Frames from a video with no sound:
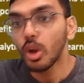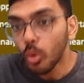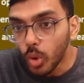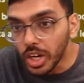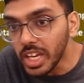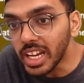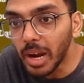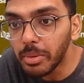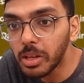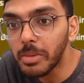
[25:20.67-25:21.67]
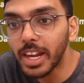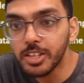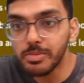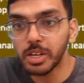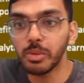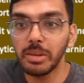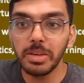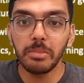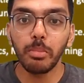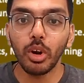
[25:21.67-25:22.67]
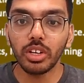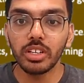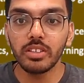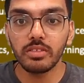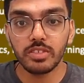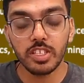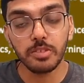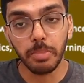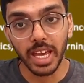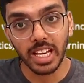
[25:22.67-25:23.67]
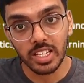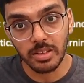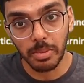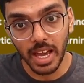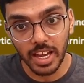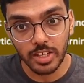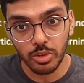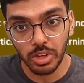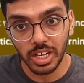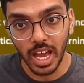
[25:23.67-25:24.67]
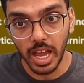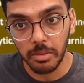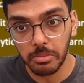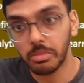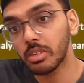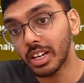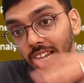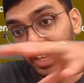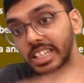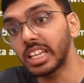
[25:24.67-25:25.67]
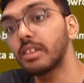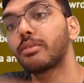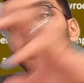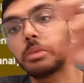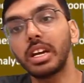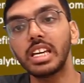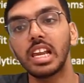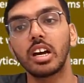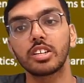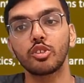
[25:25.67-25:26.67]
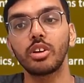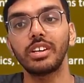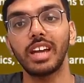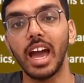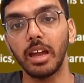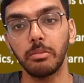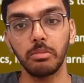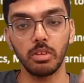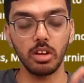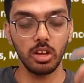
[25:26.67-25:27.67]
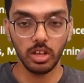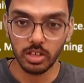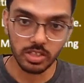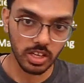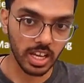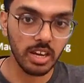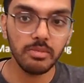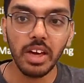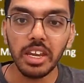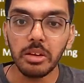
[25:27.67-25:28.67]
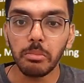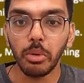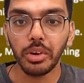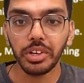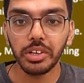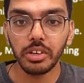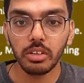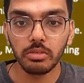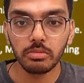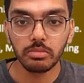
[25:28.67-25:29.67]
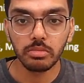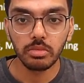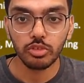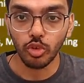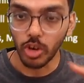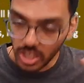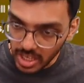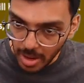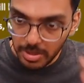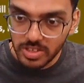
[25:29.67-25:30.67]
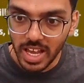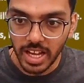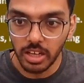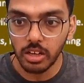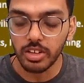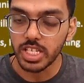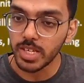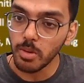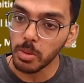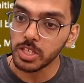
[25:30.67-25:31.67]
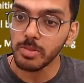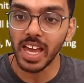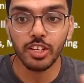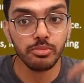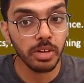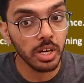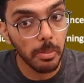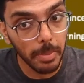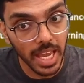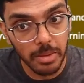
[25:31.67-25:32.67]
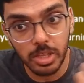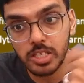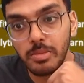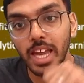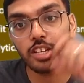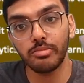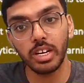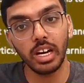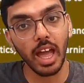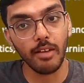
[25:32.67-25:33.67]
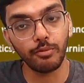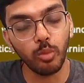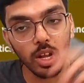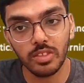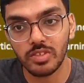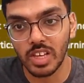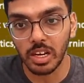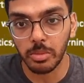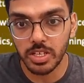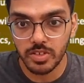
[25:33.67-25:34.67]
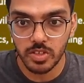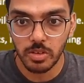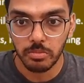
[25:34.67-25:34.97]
Working capital management will be important since paying our suppliers on time, collecting from the dealers on time is again very important. So working capital cycle, receivables management, payables management, F1 syllabus.